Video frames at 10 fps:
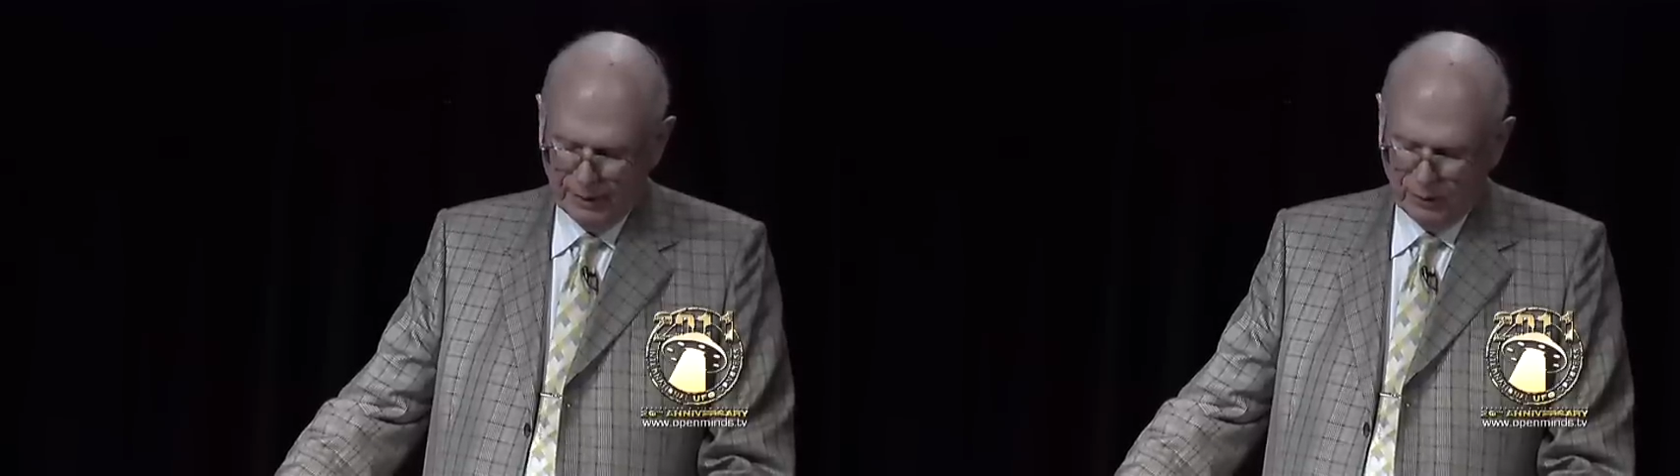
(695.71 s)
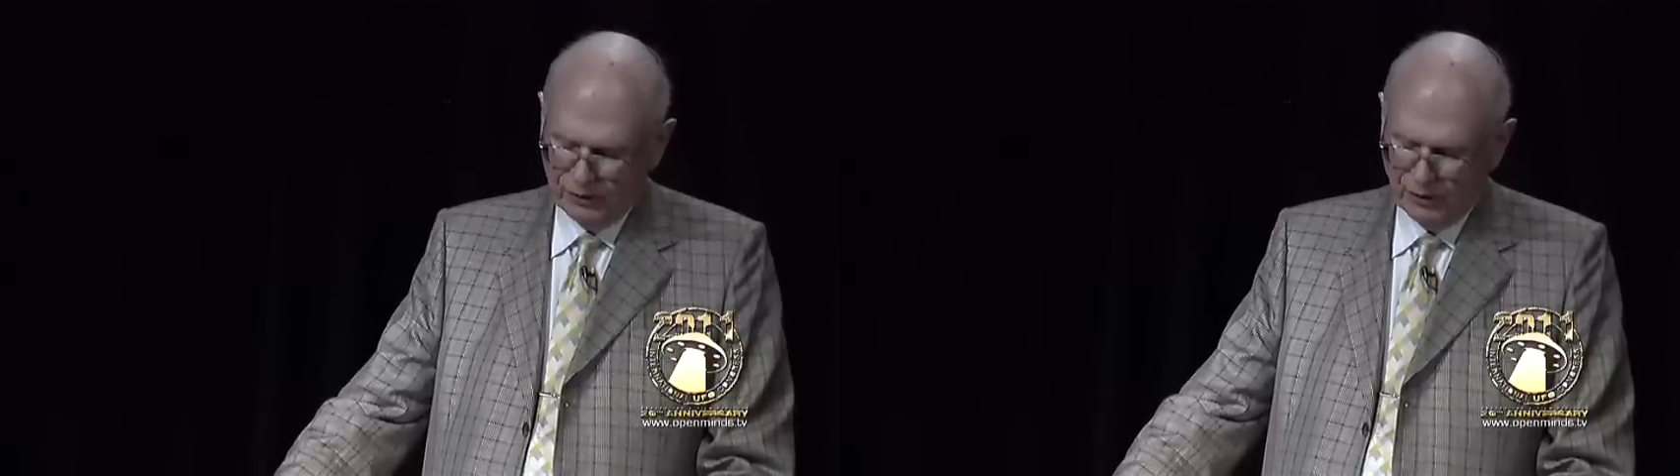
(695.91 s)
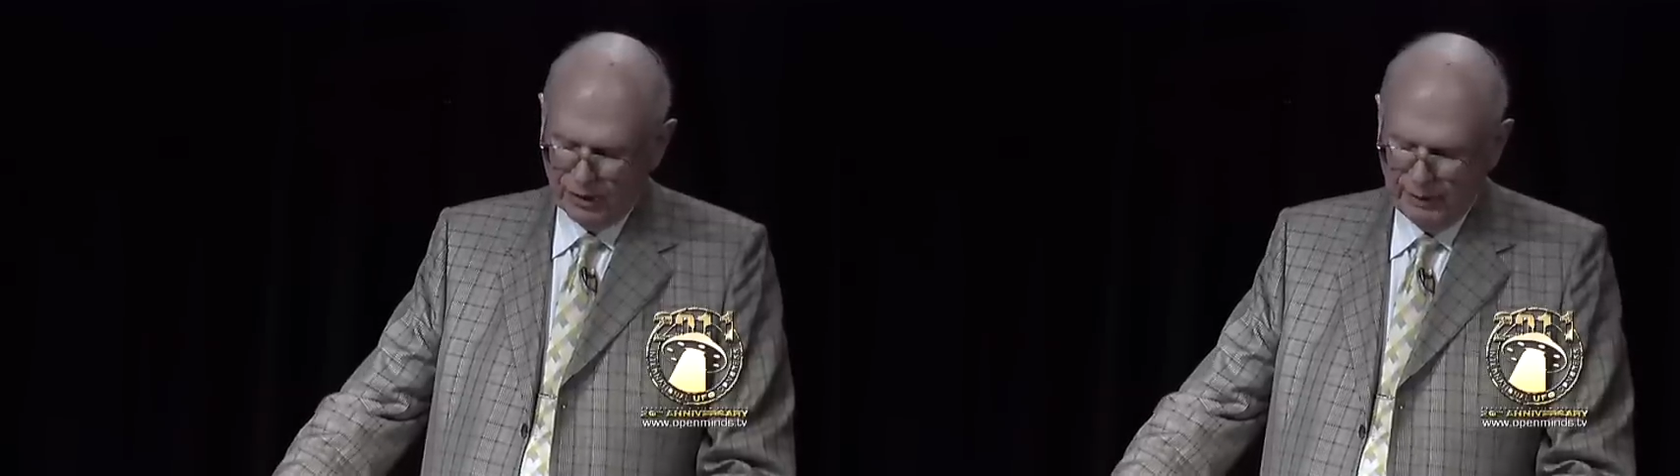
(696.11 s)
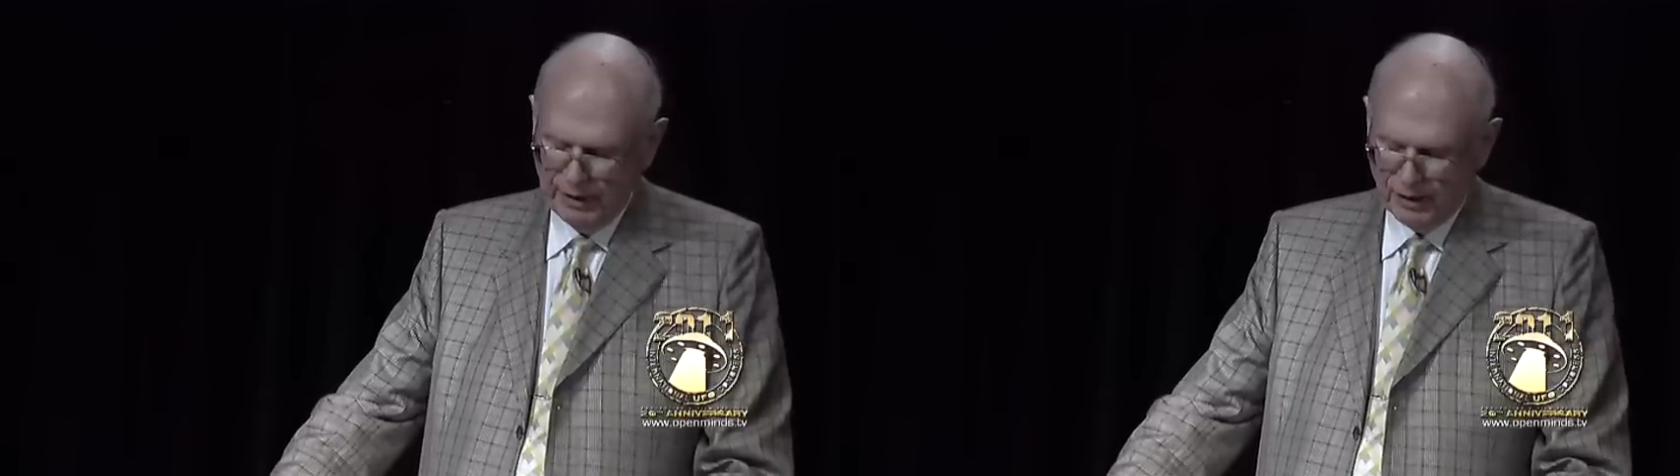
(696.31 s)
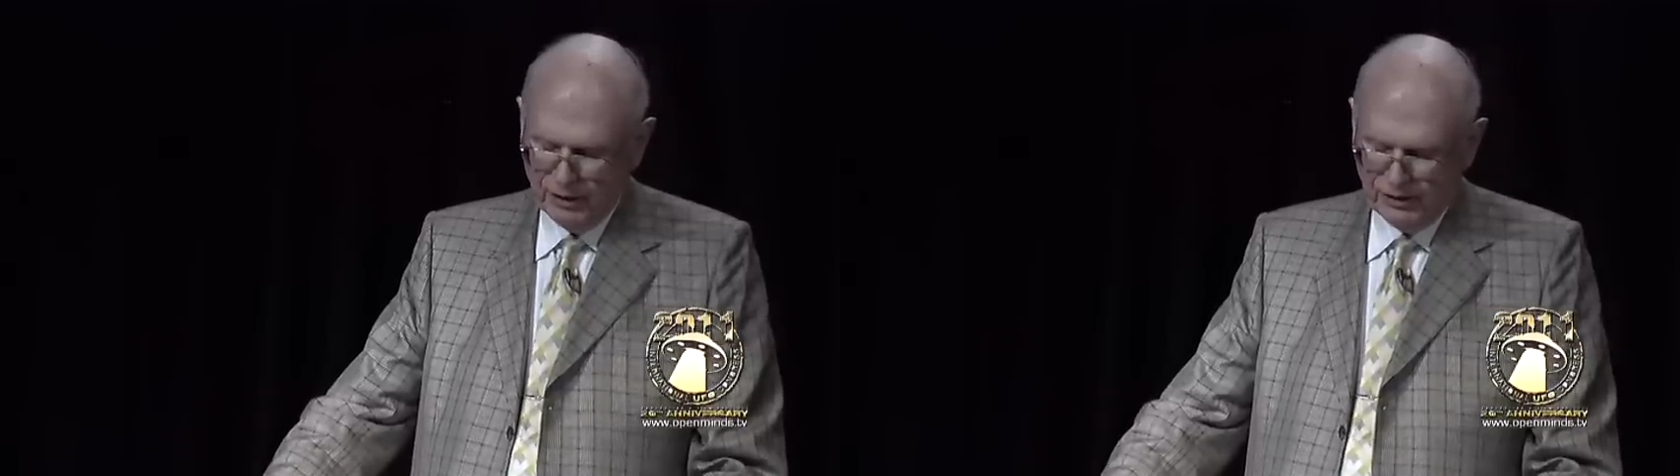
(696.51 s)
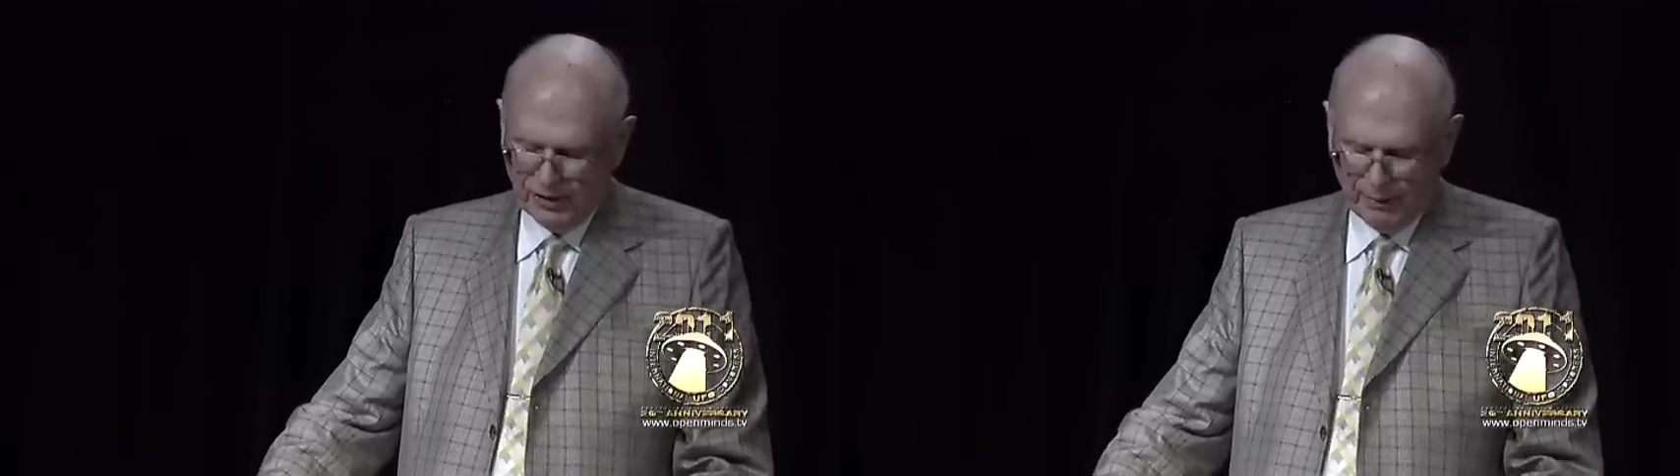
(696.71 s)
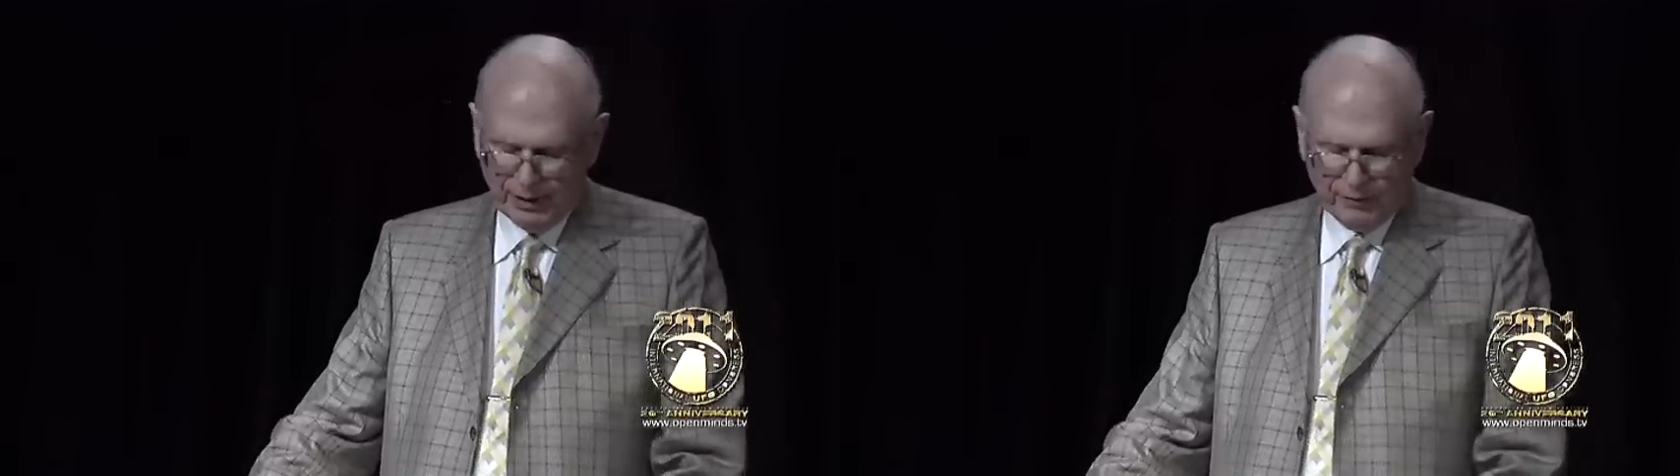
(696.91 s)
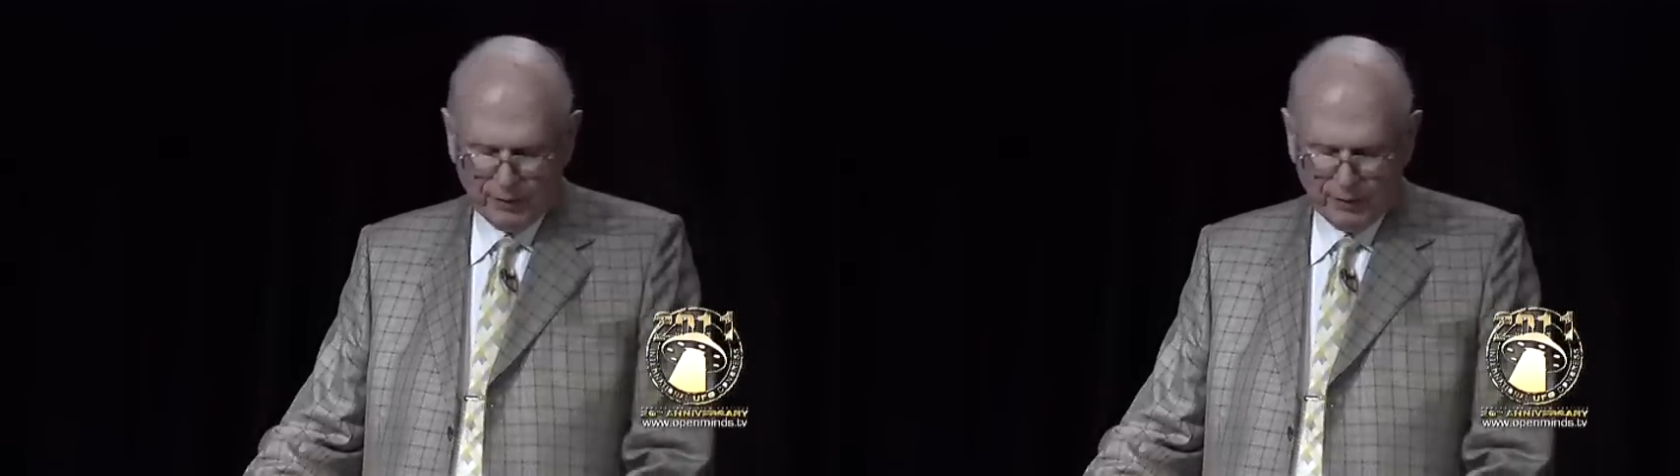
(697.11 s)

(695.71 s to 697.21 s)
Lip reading: It would certainly be a good subject